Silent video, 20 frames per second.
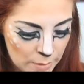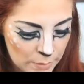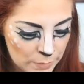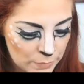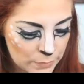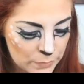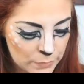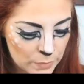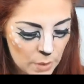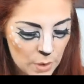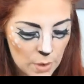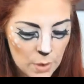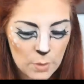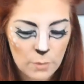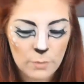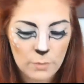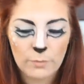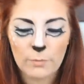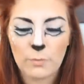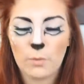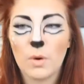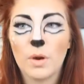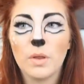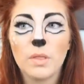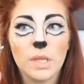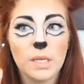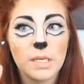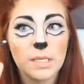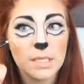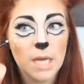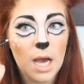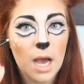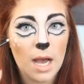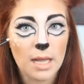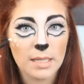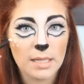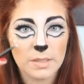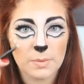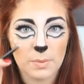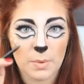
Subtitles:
So for the dots,